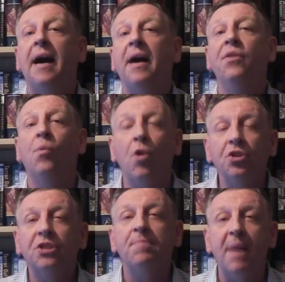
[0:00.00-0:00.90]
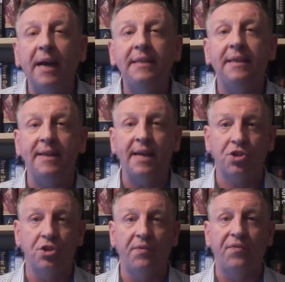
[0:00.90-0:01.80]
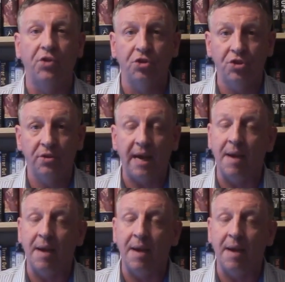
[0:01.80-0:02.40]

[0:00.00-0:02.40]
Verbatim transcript: And the once mighty National Front